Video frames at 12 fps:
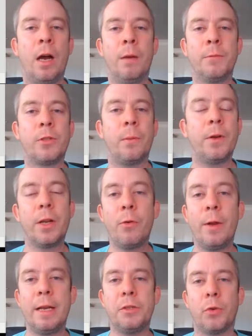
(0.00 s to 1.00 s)
So I'm going to
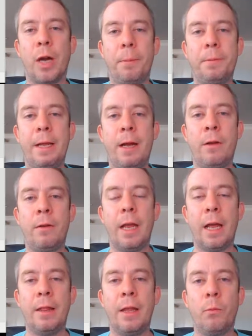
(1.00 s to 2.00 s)
create a dropdown,
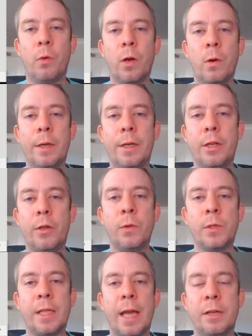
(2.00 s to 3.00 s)
and then we're going to
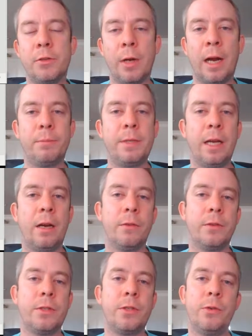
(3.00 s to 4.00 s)
use that
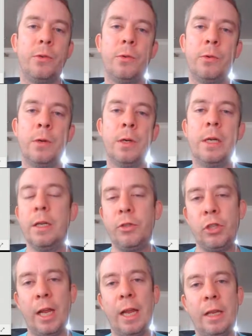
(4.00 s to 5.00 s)
dropdown to
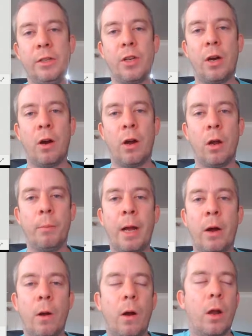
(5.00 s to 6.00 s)
change our
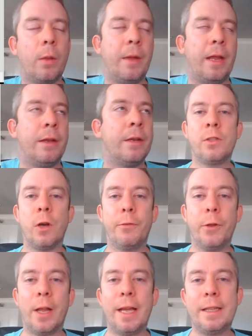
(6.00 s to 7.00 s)
Power Automate. So if
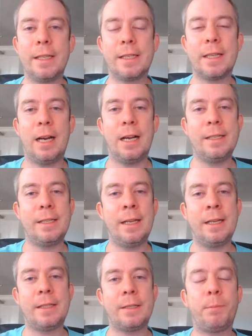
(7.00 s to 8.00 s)
you like this
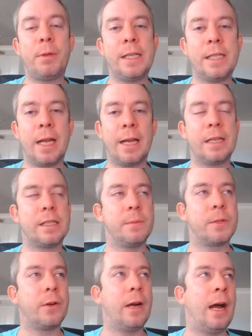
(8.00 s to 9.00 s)
content, please like and
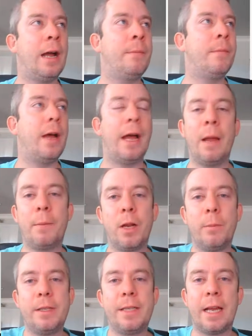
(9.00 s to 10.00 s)
subscribe. I am going to
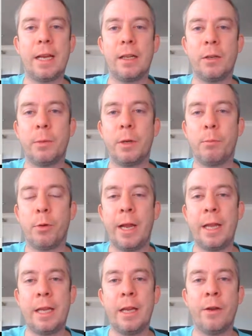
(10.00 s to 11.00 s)
be taking a little bit of
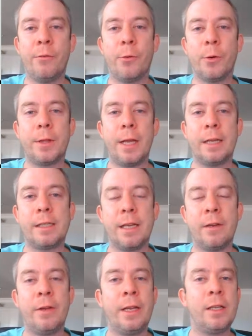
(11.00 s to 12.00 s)
break here for
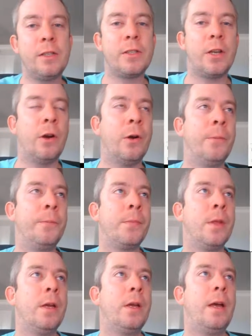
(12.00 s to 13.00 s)
Thanksgiving, so
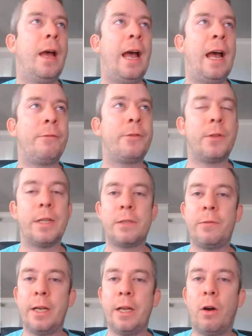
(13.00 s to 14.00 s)
after this
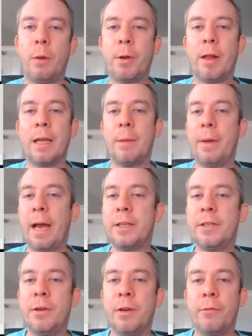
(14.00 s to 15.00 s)
video, I'll probably get back
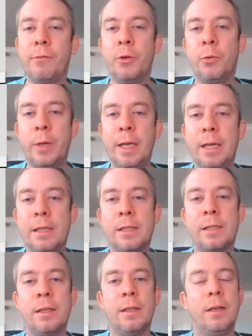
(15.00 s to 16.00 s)
to you in a few weeks.